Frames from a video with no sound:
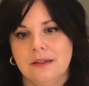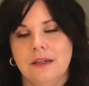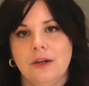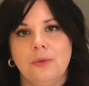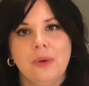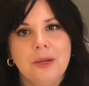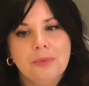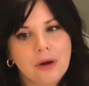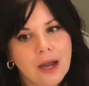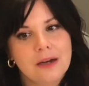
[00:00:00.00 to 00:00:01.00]
We
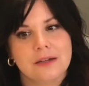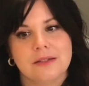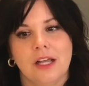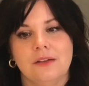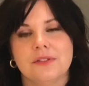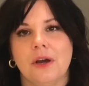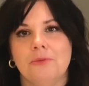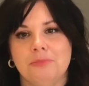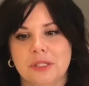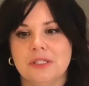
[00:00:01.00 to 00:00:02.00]
pride ourselves on
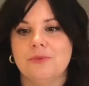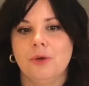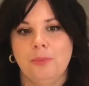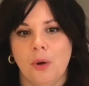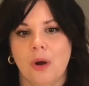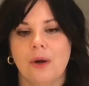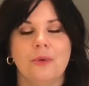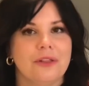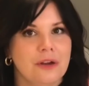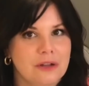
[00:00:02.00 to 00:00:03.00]
building rapport
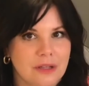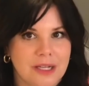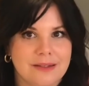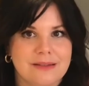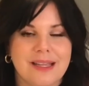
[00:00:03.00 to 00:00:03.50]
with our clients